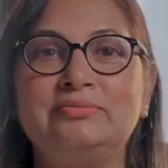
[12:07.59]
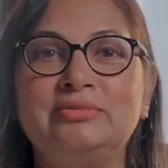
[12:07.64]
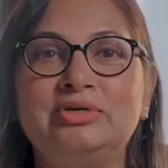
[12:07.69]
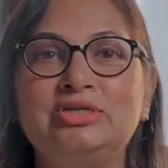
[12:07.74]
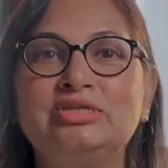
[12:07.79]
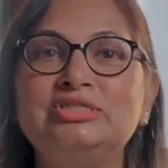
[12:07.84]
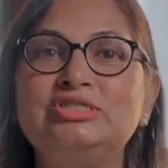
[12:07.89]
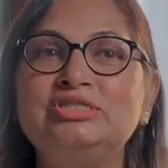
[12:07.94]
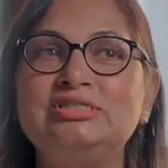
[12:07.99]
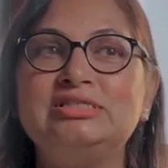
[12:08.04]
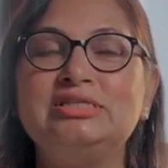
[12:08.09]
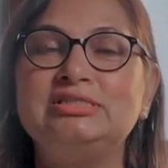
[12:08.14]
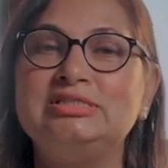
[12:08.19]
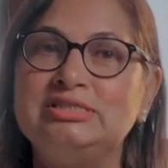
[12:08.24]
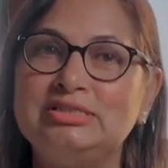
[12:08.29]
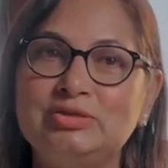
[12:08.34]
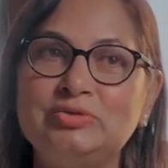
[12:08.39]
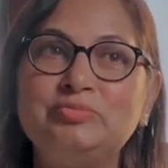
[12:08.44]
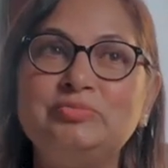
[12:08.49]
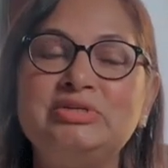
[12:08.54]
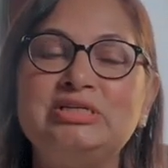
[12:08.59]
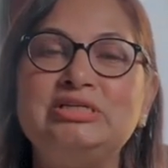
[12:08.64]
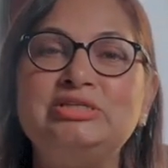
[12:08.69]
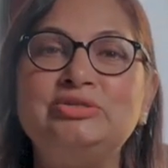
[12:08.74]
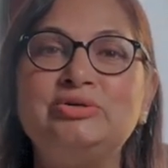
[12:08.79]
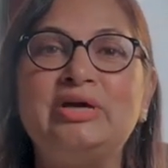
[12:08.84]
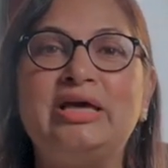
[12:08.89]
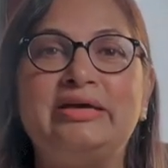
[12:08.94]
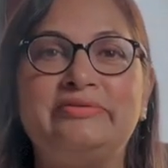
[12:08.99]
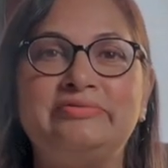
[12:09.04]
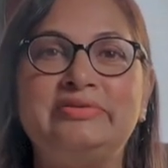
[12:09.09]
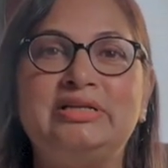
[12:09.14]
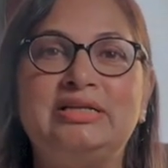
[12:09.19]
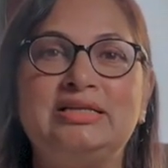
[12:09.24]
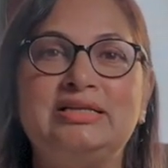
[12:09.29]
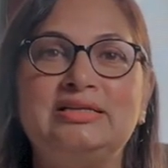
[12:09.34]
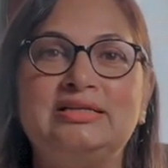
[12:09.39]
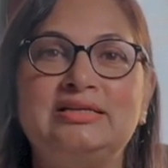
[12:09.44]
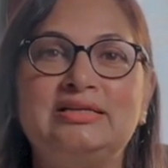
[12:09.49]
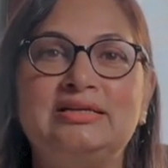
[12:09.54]
because she's assumed into
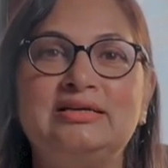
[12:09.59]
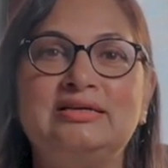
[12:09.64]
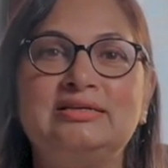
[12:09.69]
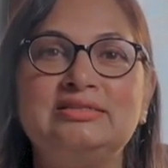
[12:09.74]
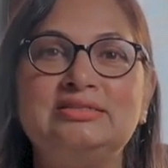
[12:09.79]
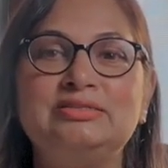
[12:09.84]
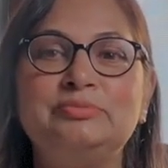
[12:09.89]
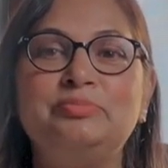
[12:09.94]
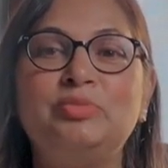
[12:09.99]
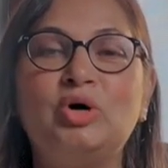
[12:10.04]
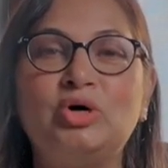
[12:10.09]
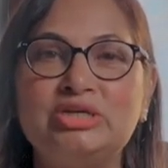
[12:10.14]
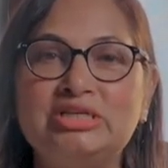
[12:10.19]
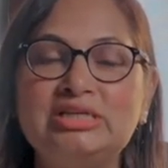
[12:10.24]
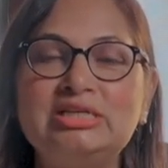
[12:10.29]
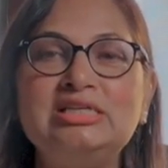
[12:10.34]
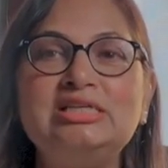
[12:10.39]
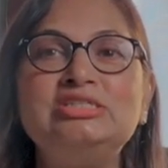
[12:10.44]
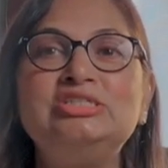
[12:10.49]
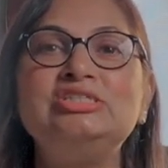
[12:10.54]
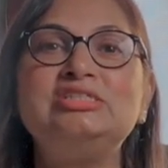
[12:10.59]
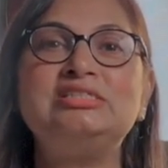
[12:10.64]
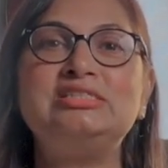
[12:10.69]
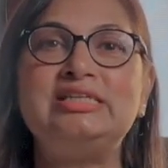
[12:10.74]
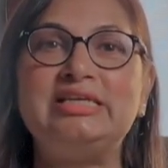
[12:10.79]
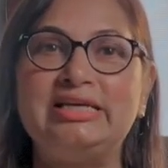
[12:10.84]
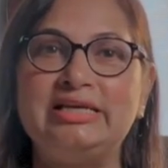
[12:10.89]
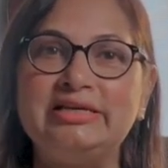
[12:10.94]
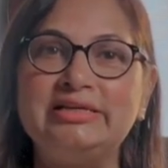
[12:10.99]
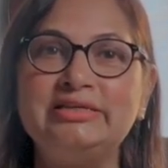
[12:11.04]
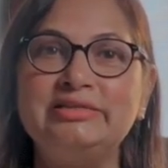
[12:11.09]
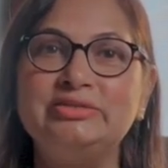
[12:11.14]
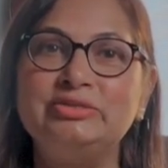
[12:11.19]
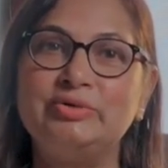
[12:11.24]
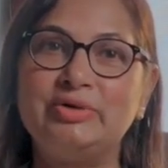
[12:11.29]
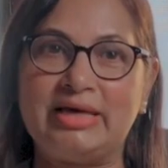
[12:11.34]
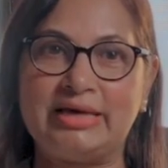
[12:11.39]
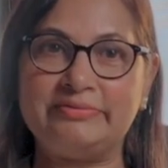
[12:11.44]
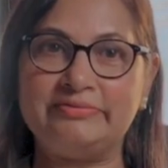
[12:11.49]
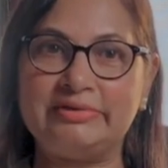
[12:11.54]
heaven her, bodily she's taken
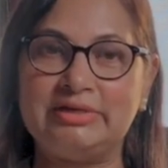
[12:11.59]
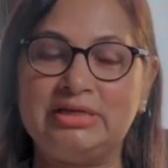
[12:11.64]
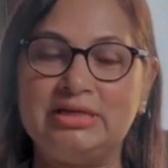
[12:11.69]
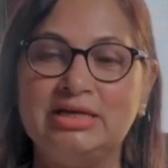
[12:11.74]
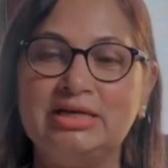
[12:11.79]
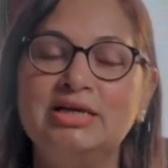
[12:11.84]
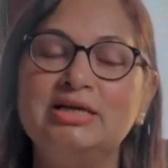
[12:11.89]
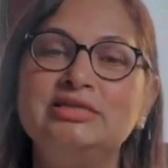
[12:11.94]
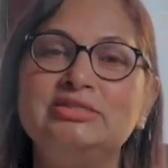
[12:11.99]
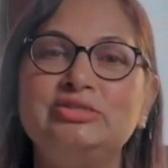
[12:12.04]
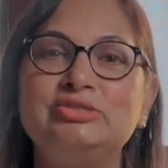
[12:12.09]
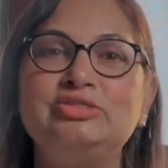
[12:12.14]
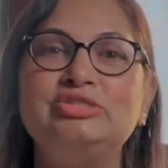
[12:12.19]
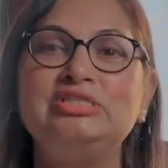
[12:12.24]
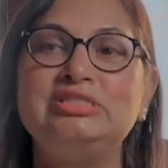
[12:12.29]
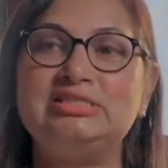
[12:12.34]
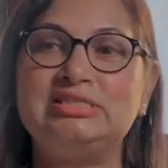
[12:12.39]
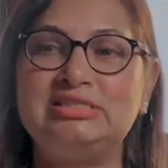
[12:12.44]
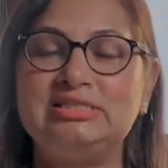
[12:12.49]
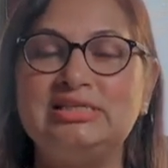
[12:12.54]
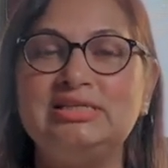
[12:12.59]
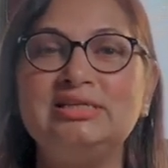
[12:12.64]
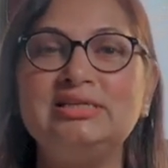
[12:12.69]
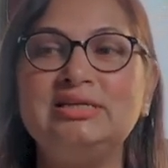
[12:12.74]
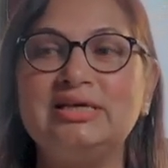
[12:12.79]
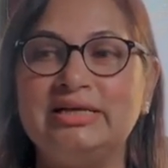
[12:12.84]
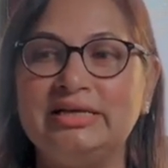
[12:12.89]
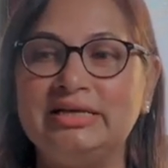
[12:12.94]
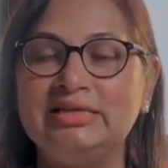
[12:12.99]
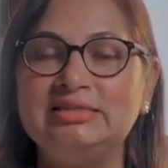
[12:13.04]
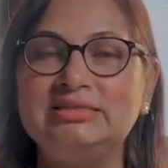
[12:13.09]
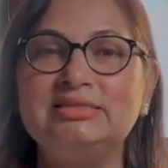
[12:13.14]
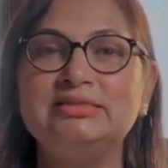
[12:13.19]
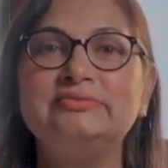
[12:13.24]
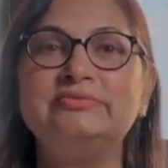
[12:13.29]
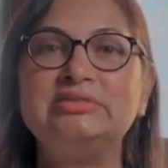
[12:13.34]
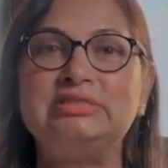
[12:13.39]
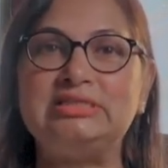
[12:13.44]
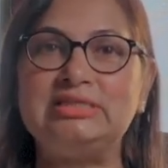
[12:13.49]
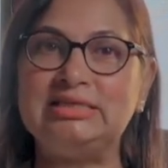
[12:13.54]
to heaven. So she's still
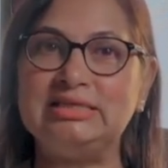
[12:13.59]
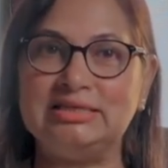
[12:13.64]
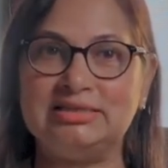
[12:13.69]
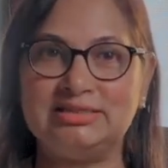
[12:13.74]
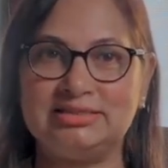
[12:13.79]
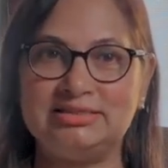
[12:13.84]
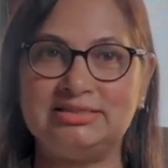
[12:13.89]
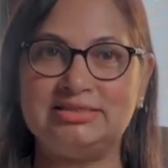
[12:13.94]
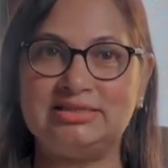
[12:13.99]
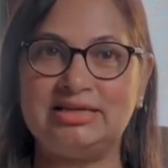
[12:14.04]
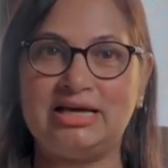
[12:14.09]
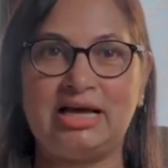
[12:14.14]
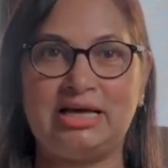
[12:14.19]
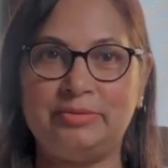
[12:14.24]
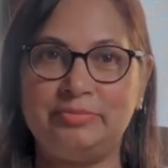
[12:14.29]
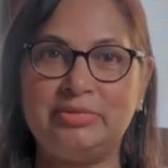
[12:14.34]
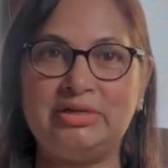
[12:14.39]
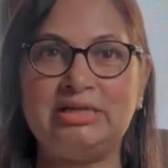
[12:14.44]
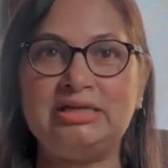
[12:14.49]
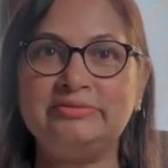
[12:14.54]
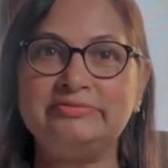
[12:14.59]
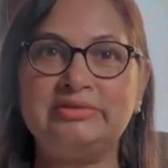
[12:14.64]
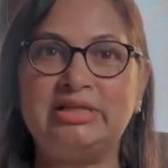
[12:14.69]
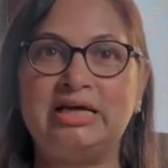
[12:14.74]
connected with the earth. I believe